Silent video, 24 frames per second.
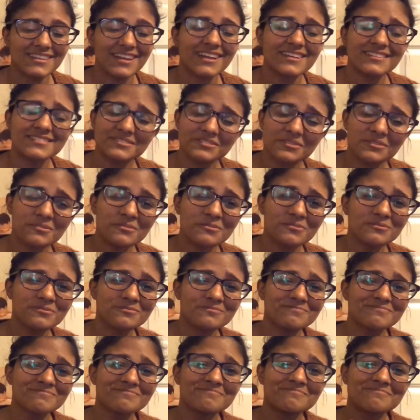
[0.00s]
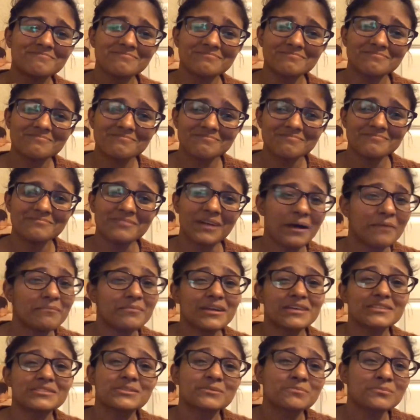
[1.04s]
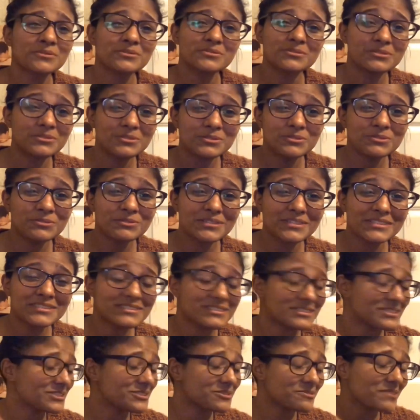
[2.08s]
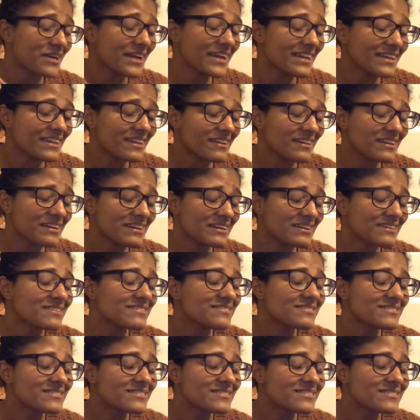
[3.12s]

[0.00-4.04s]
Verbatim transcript: I know I'm not supposed to do this. It's right here.